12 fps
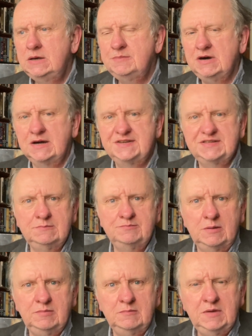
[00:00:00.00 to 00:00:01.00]
bug, some
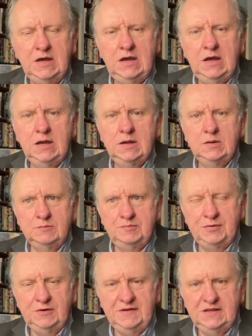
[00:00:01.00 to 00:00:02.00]
problem
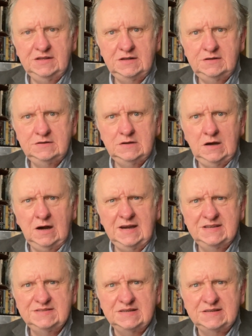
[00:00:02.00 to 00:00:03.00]
proving that I
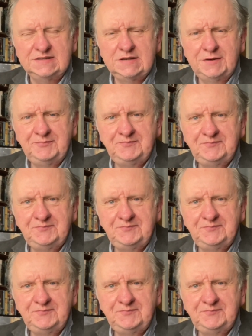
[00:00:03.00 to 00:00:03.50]
exist.